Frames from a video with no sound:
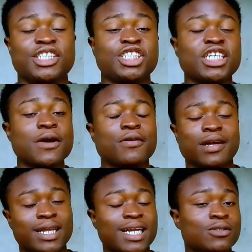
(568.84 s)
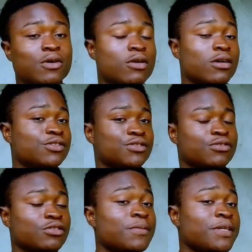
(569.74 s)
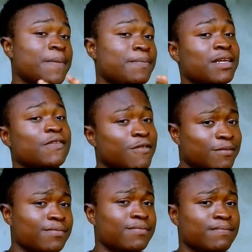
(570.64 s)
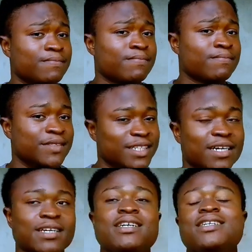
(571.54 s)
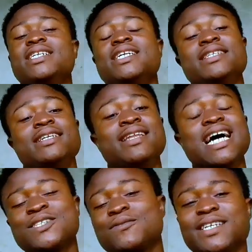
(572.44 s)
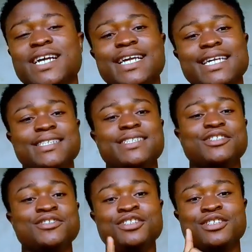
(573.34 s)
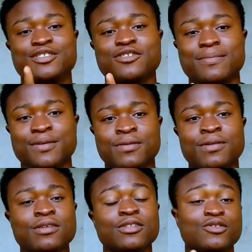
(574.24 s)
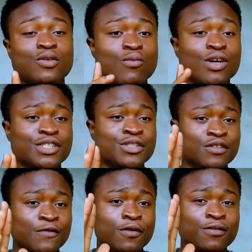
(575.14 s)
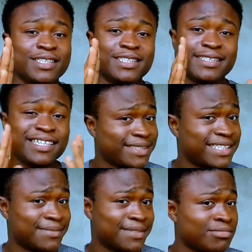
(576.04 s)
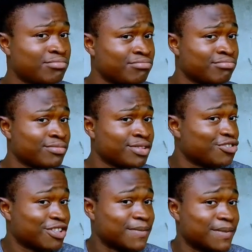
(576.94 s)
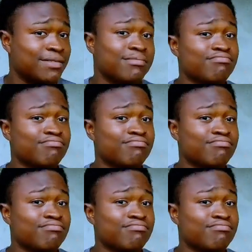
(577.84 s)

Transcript: sharing your link to other social media platforms. Yeah. And the last one here is using your thumbnail. So once you follow these six steps, trust me,